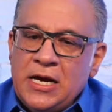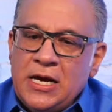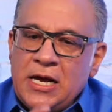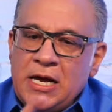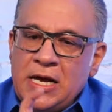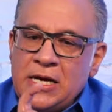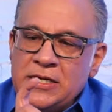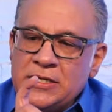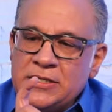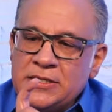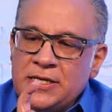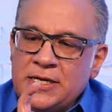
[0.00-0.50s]

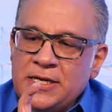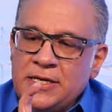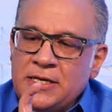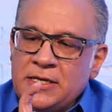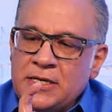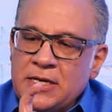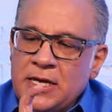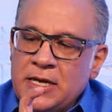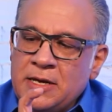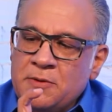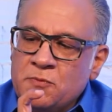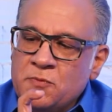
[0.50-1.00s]
and,
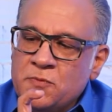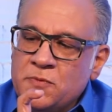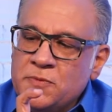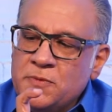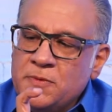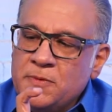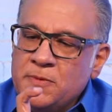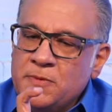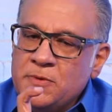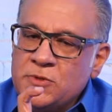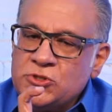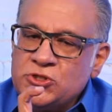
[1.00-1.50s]
and, and
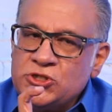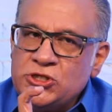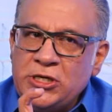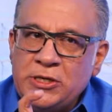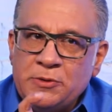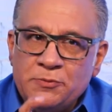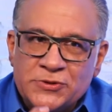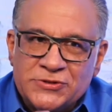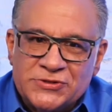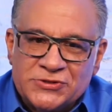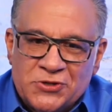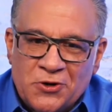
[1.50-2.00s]
she
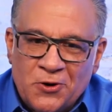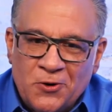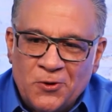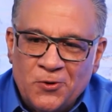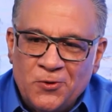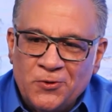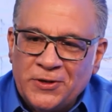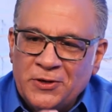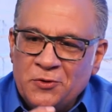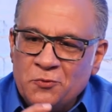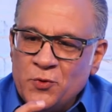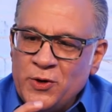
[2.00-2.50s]
was
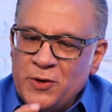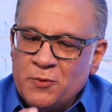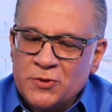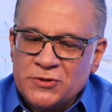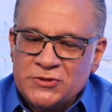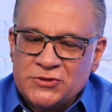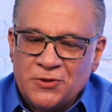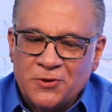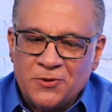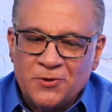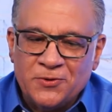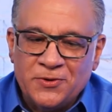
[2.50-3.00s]
told, and we were
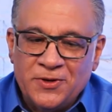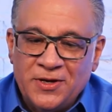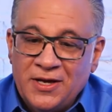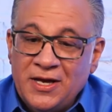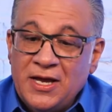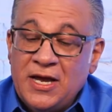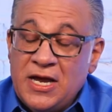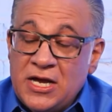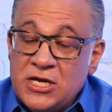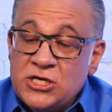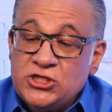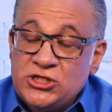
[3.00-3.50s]
told,
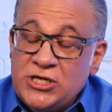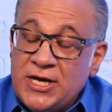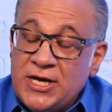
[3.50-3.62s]
she